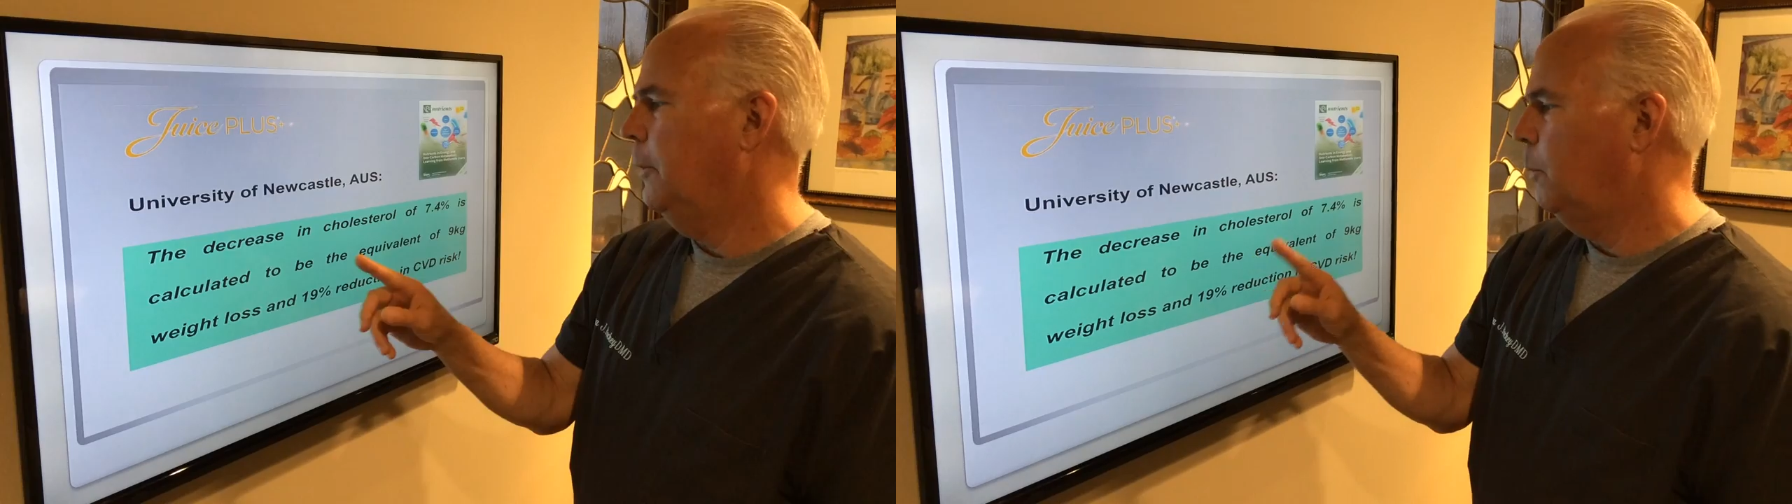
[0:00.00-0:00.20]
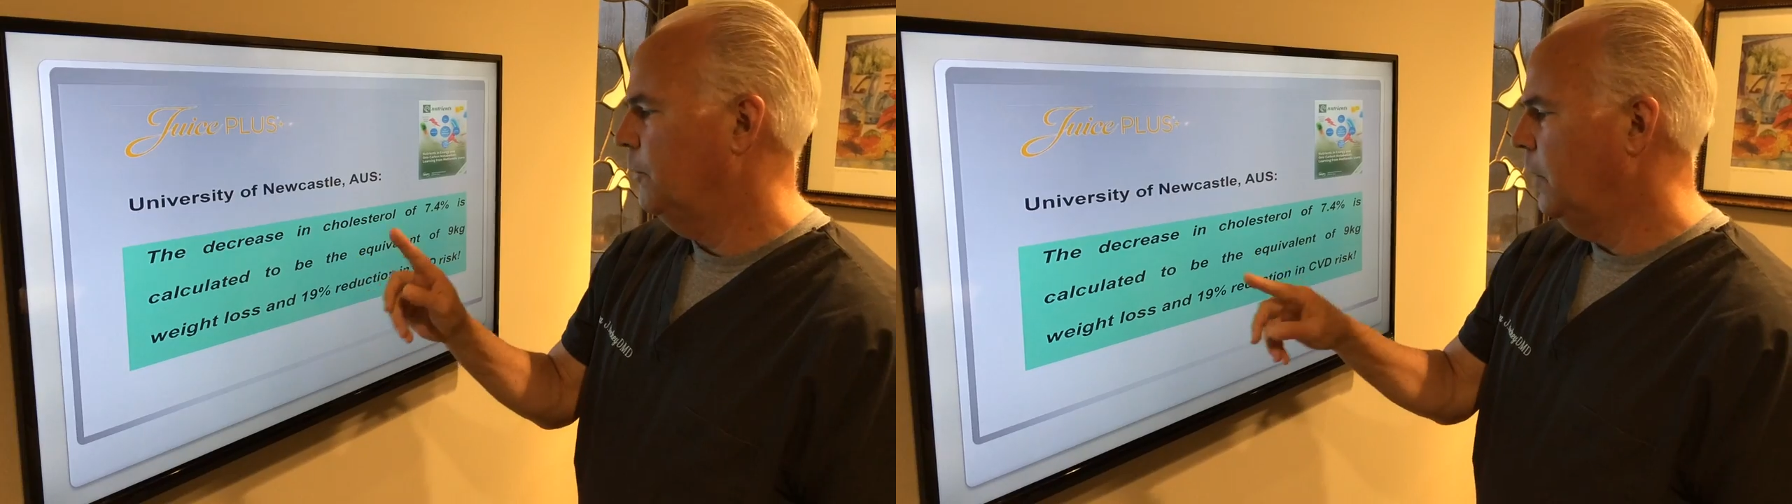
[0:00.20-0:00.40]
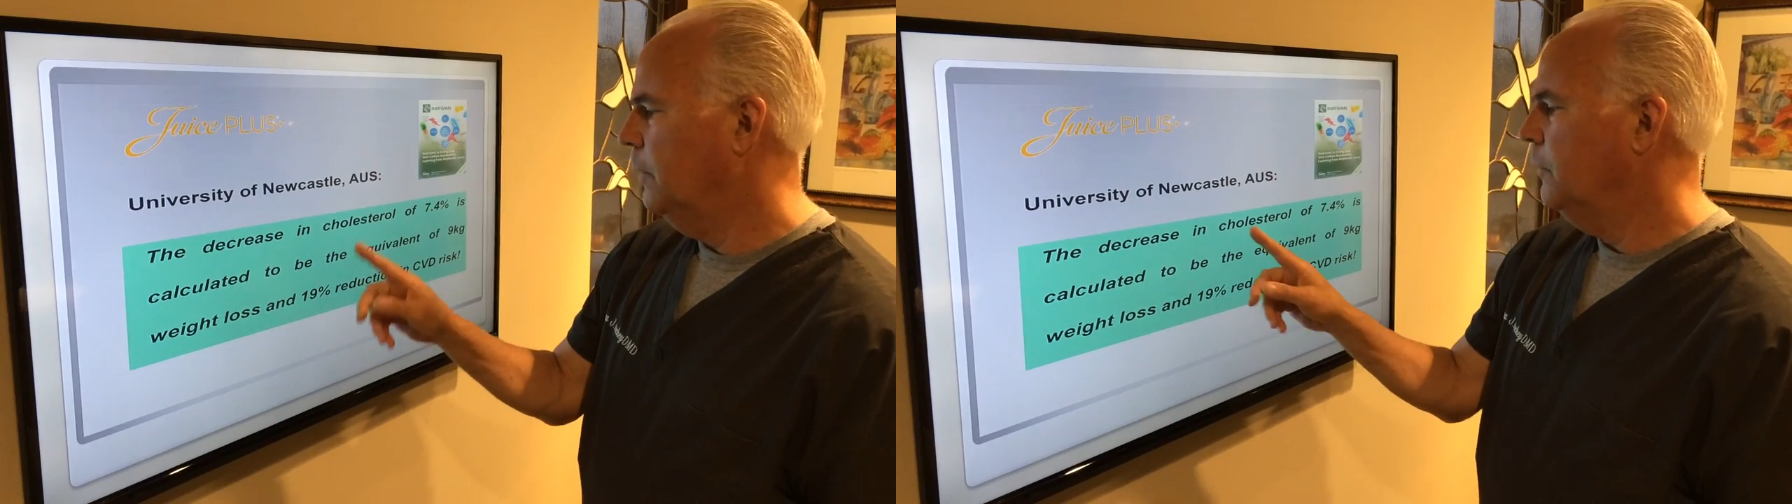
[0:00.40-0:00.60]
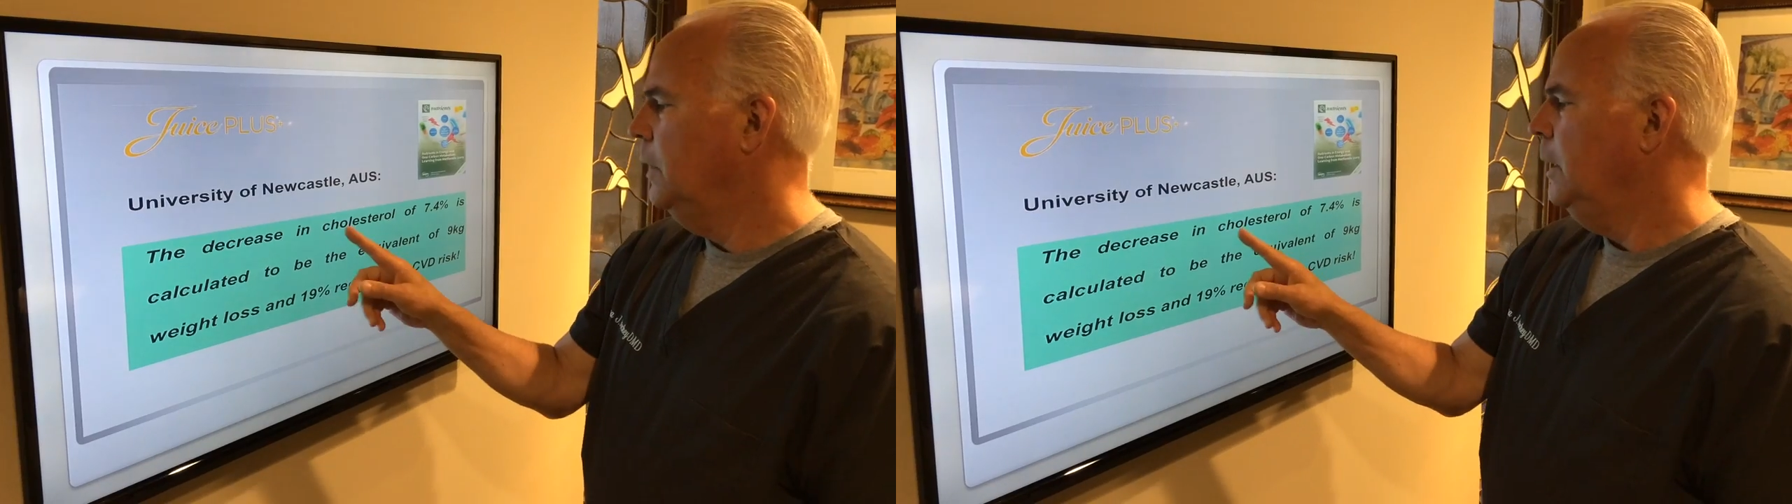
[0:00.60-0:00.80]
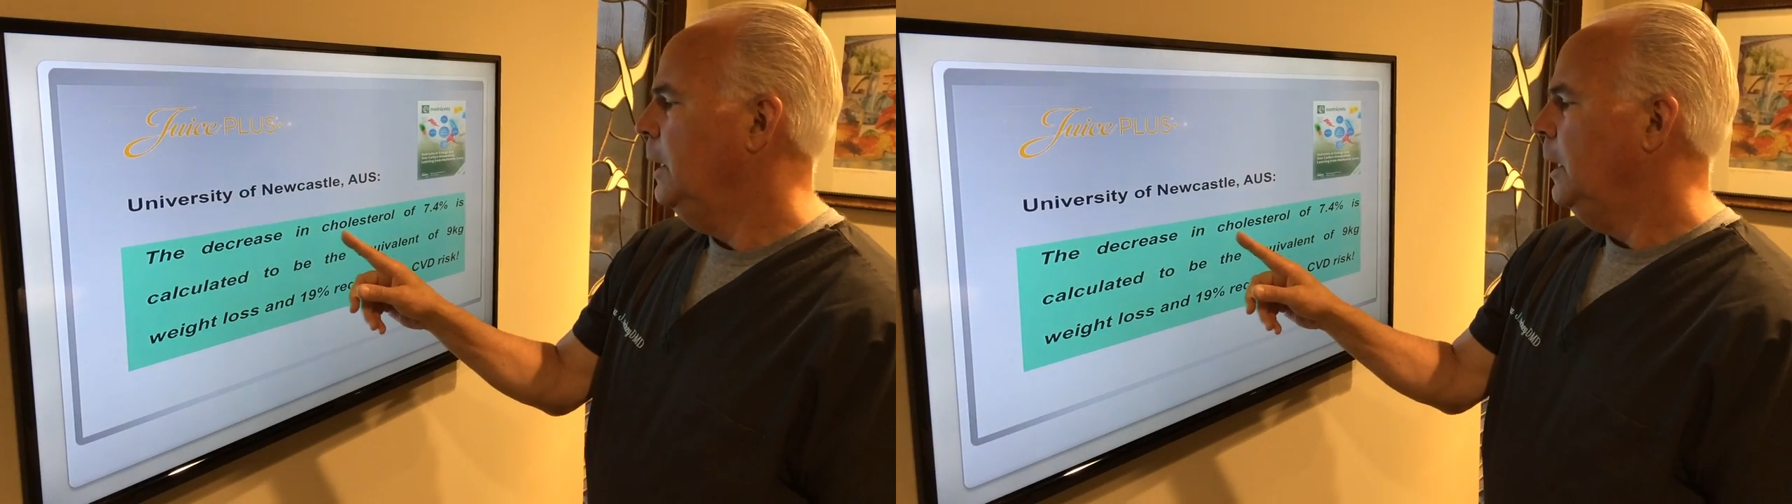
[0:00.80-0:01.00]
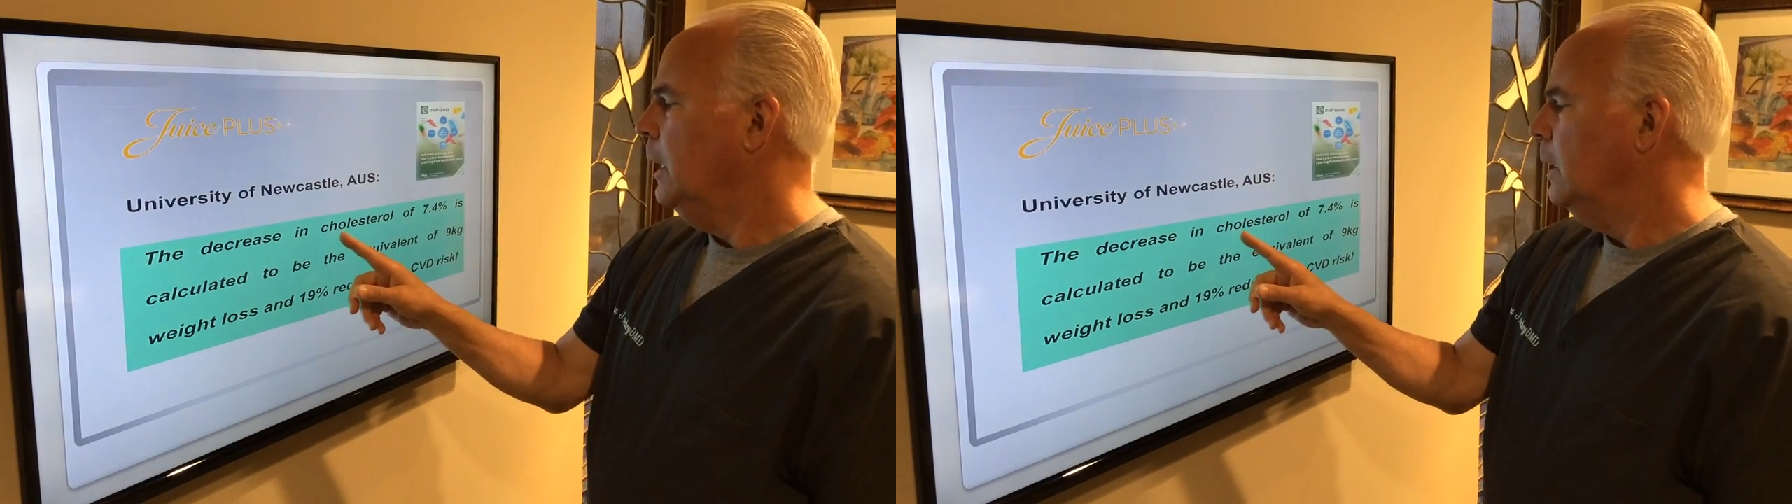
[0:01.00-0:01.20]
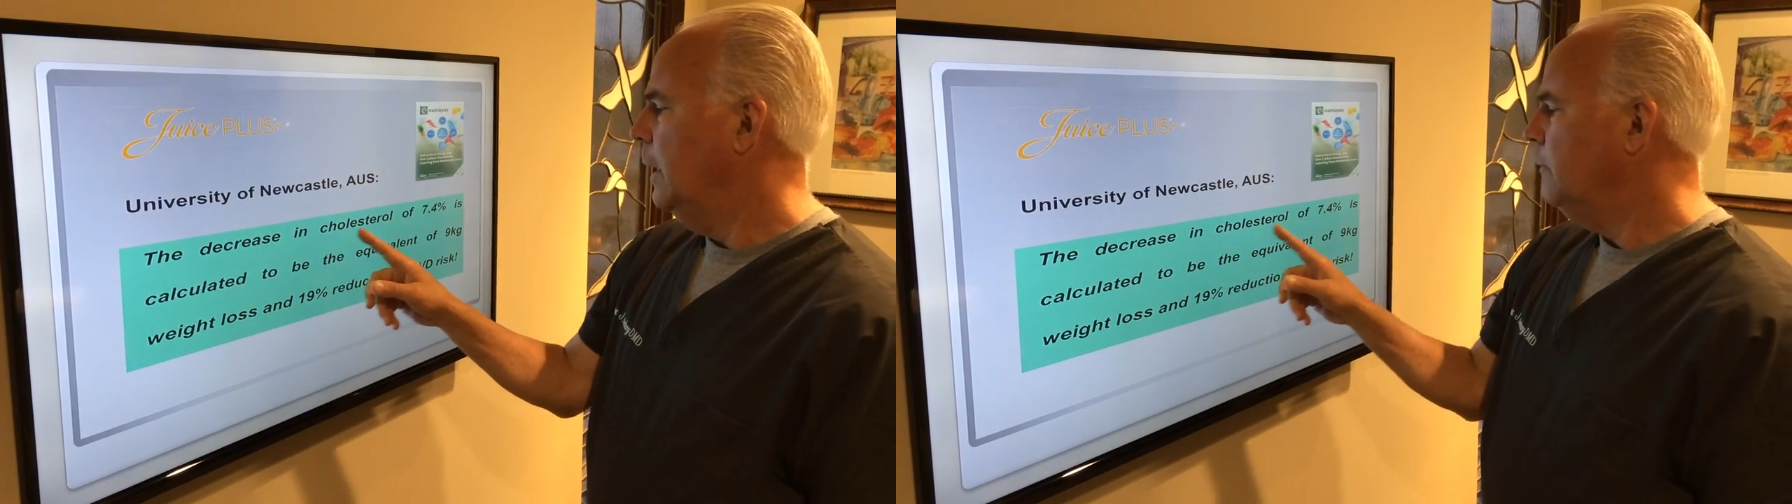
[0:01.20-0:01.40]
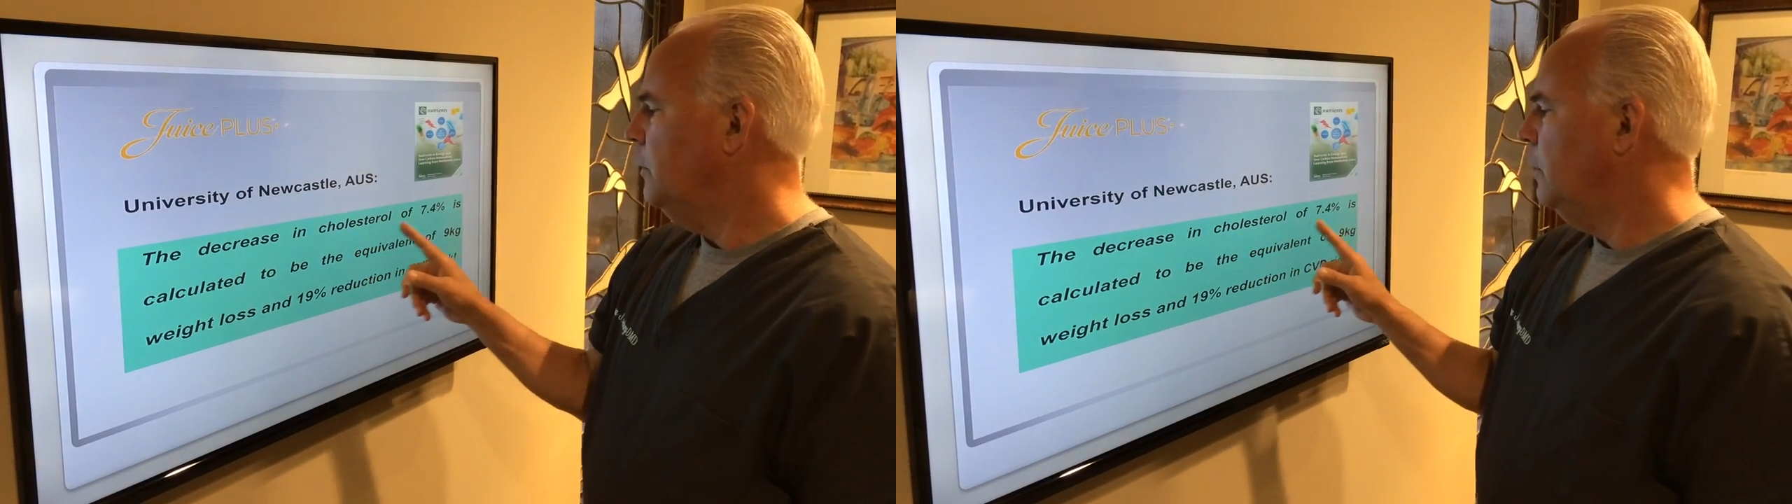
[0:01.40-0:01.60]
uh, the results,
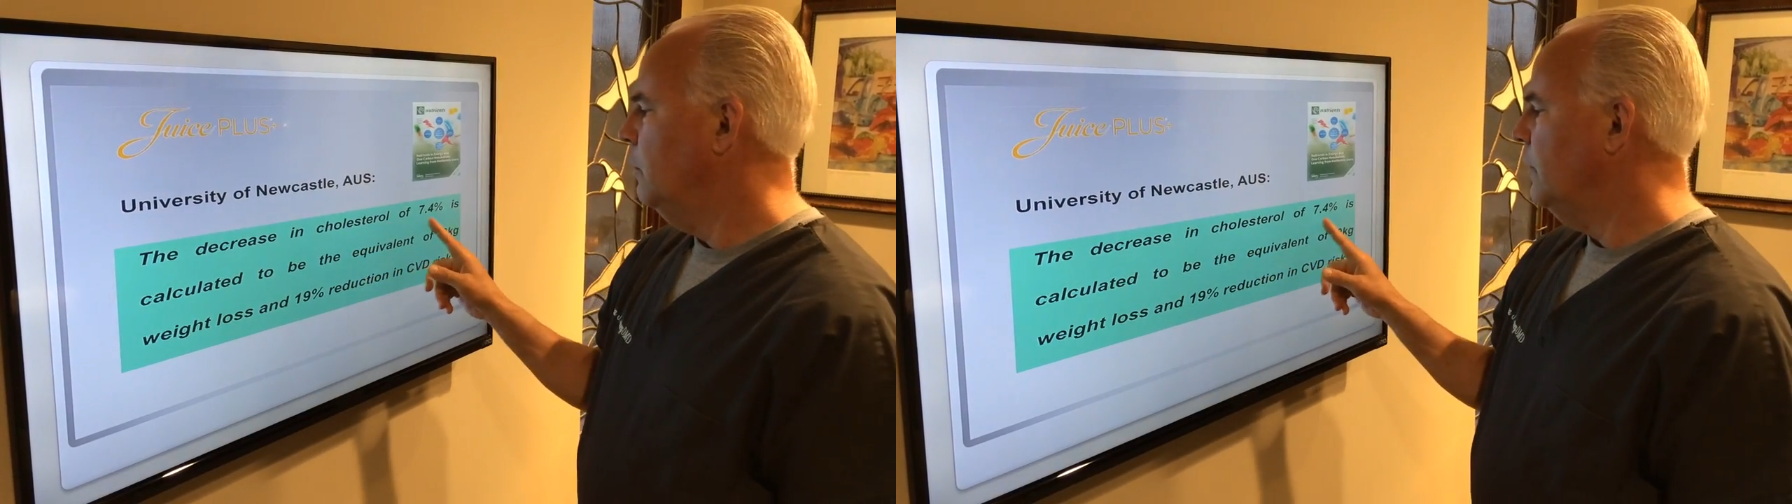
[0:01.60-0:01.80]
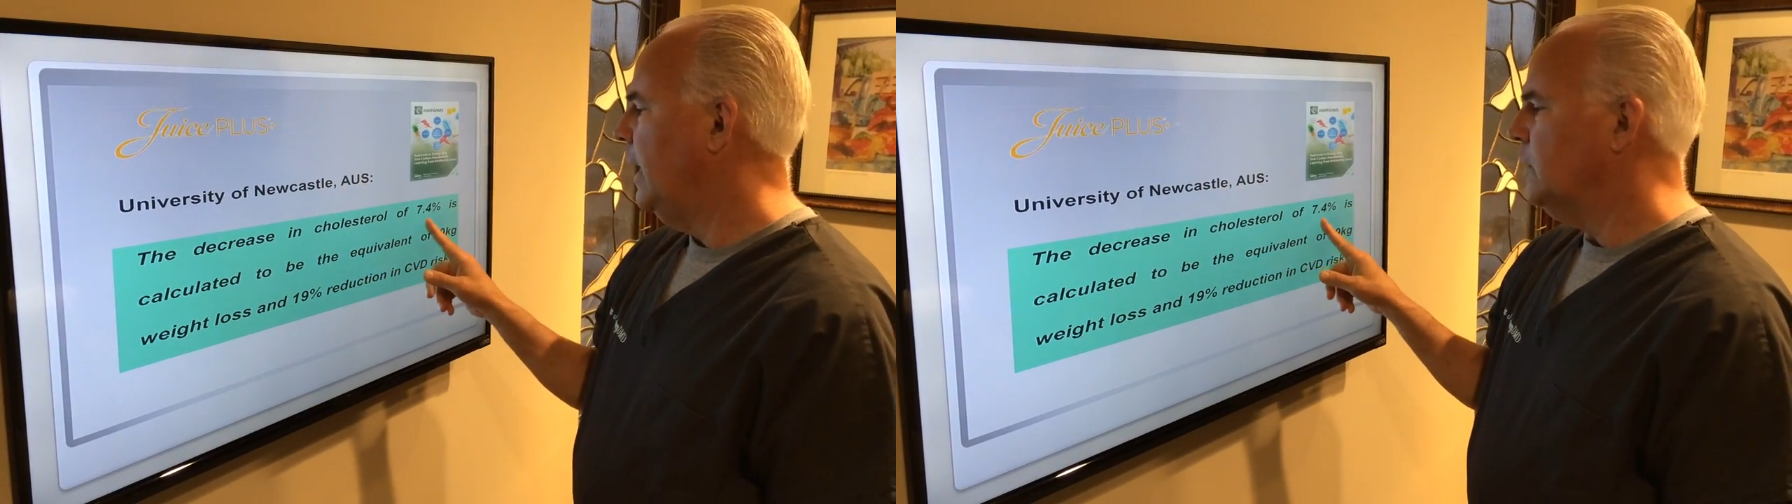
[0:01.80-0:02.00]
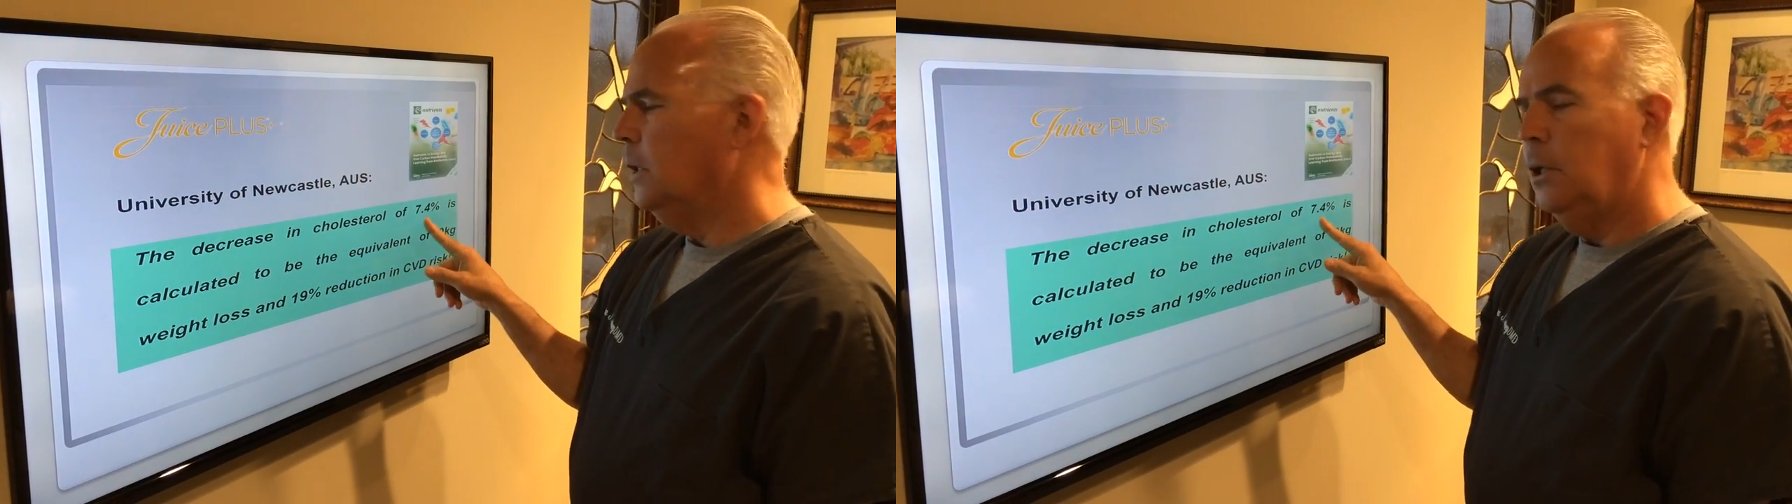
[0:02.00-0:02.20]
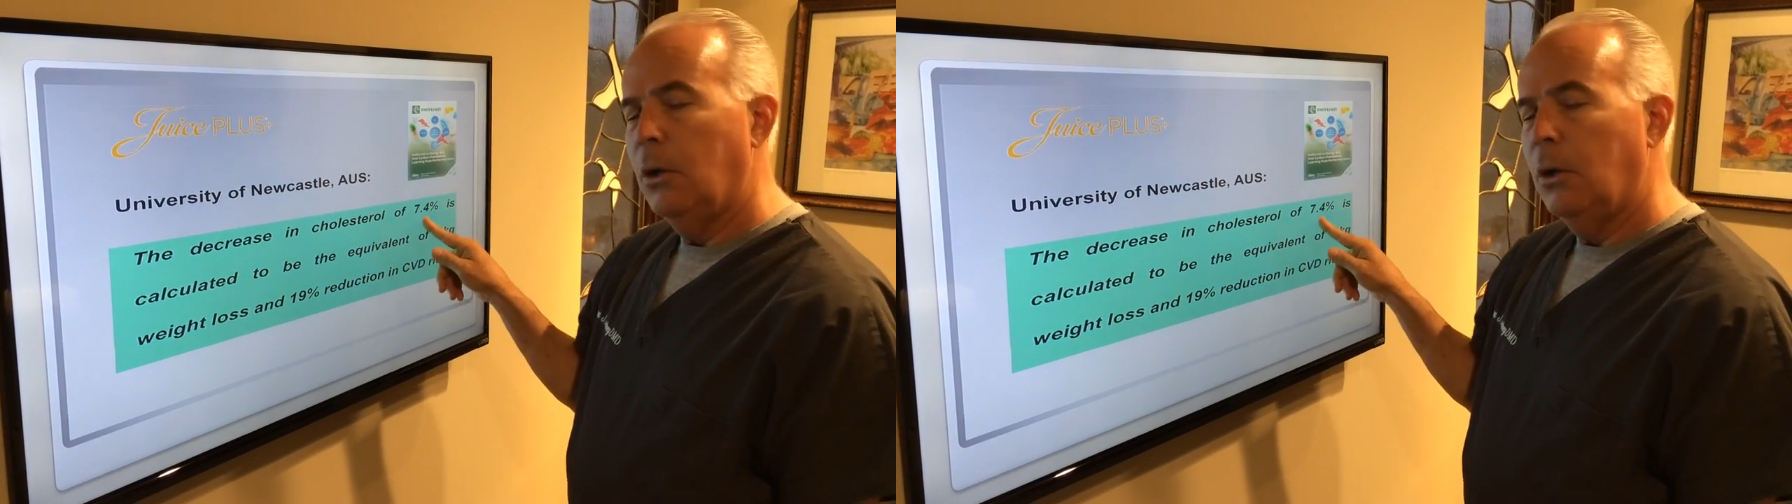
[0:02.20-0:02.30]
cholesterol was actually